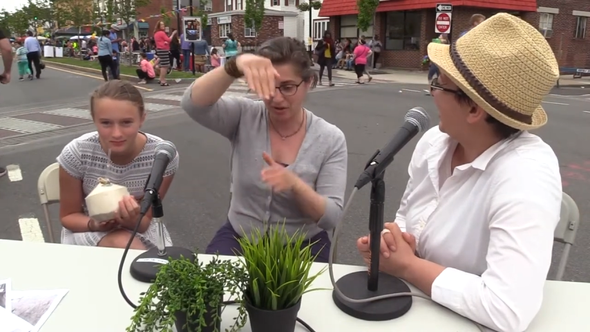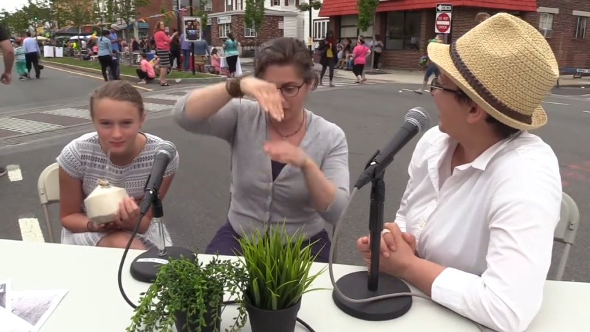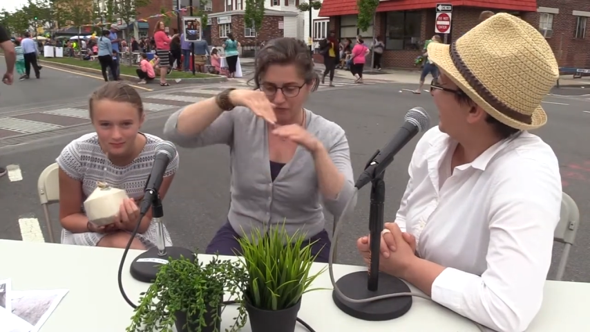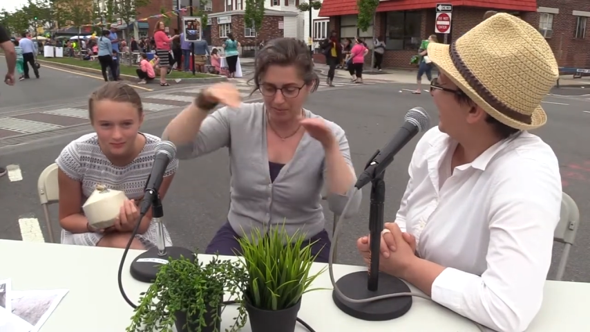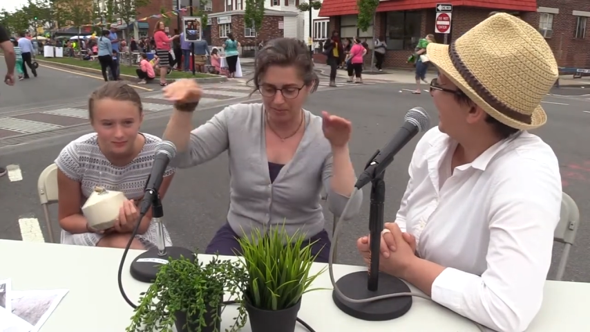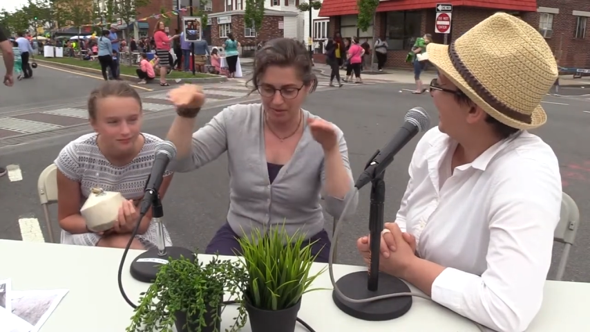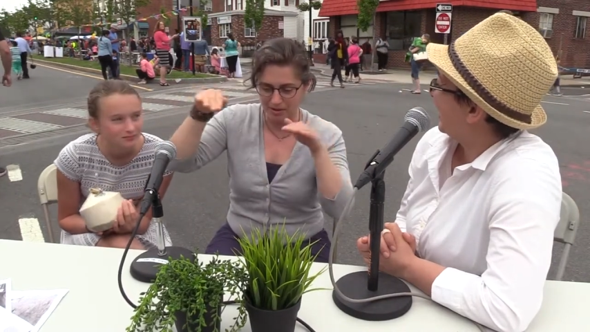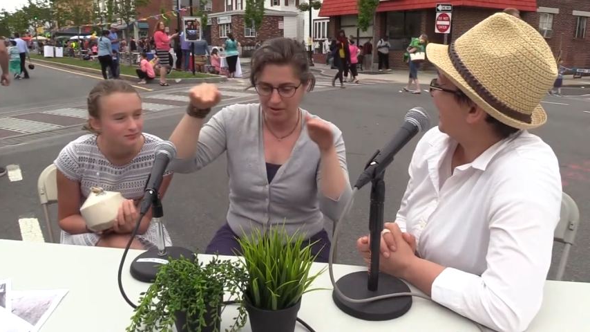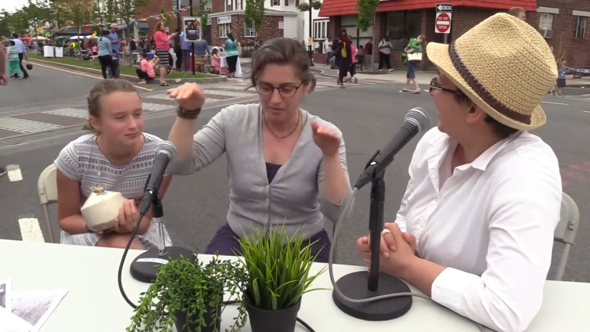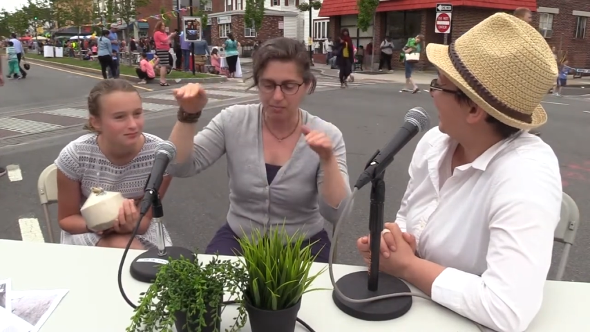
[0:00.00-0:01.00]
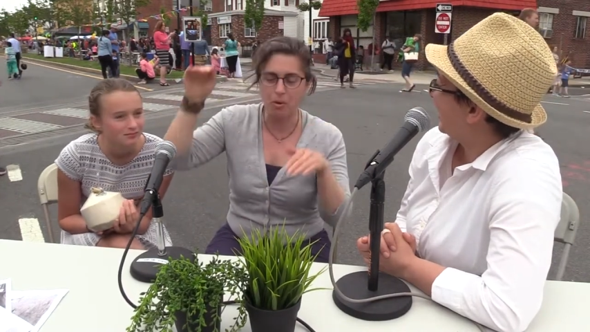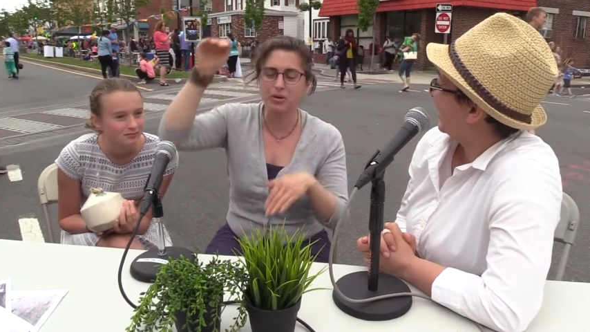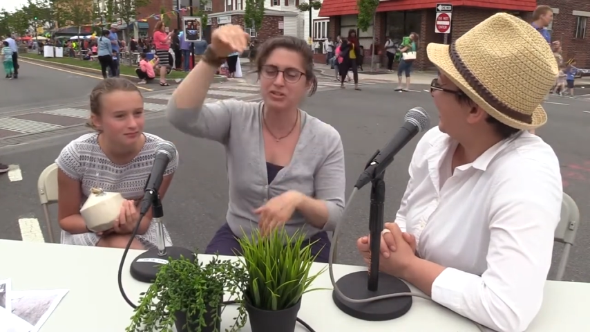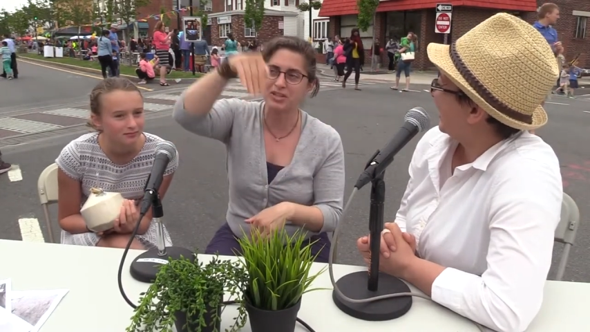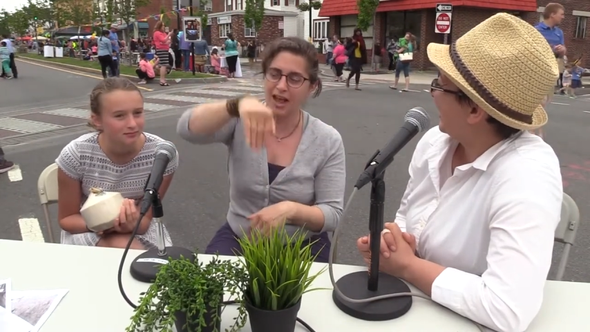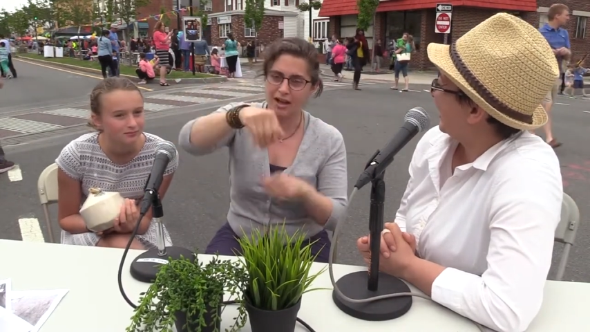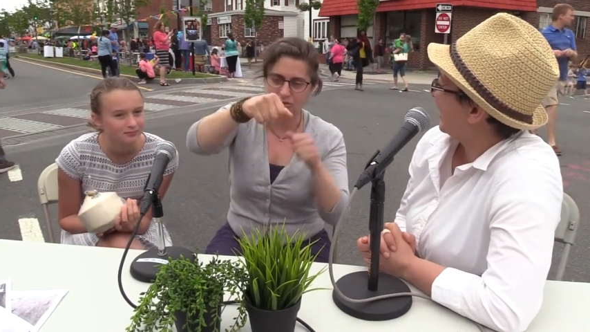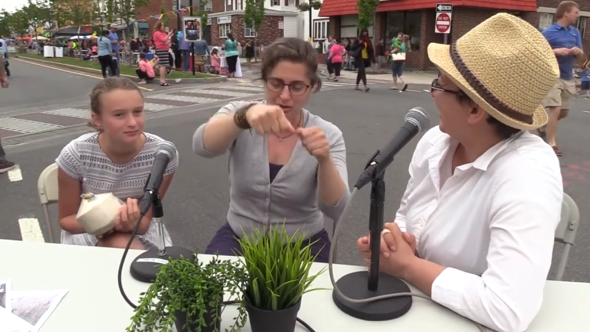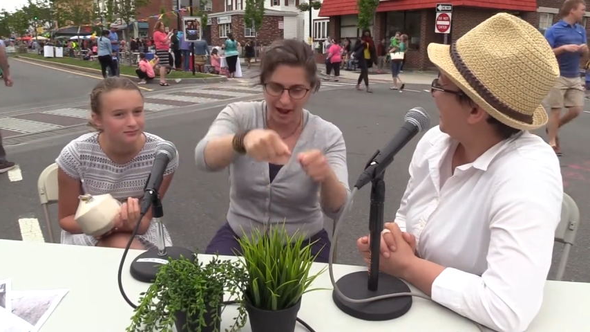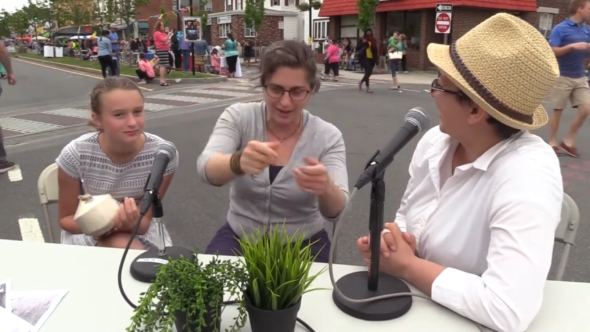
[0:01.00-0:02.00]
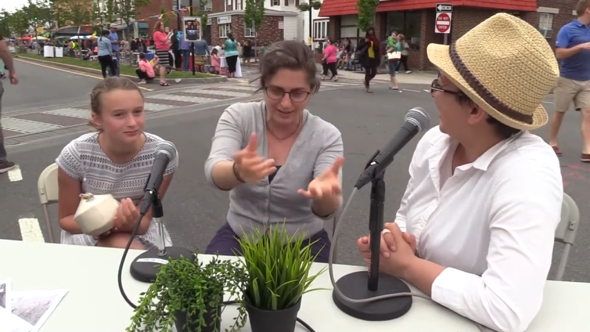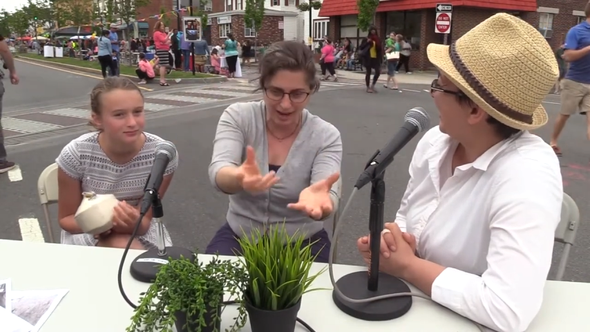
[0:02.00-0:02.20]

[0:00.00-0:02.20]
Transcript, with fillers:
Speaker 1: They go from the porch down, drag it